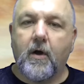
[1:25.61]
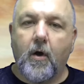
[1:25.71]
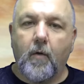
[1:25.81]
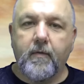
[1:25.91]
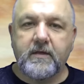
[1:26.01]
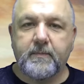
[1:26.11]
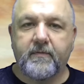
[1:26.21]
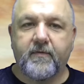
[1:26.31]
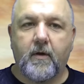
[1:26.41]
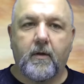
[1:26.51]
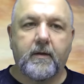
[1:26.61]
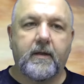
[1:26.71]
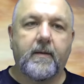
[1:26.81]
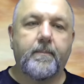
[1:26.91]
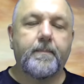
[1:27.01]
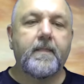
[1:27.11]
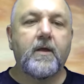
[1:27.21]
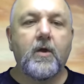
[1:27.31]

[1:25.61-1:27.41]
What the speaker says: all that's befallen him,